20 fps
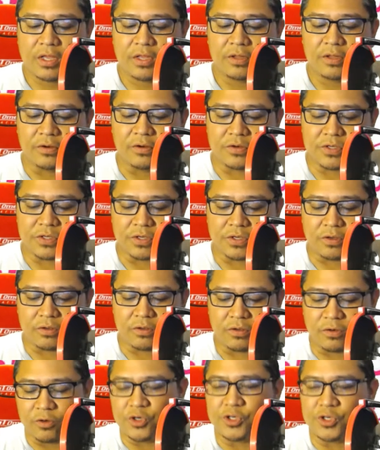There's a
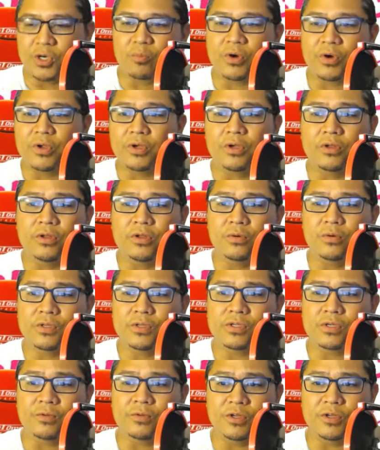little jumper you can do with
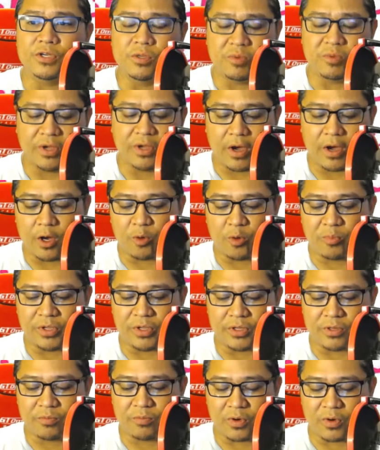some of the GPIO
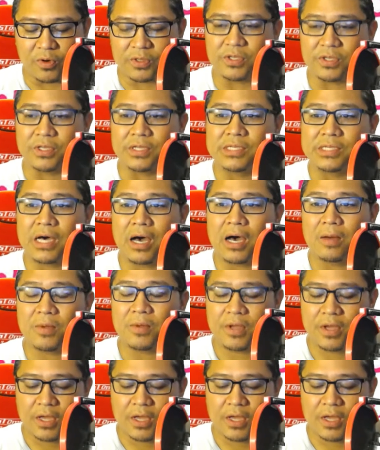pin ports on the top,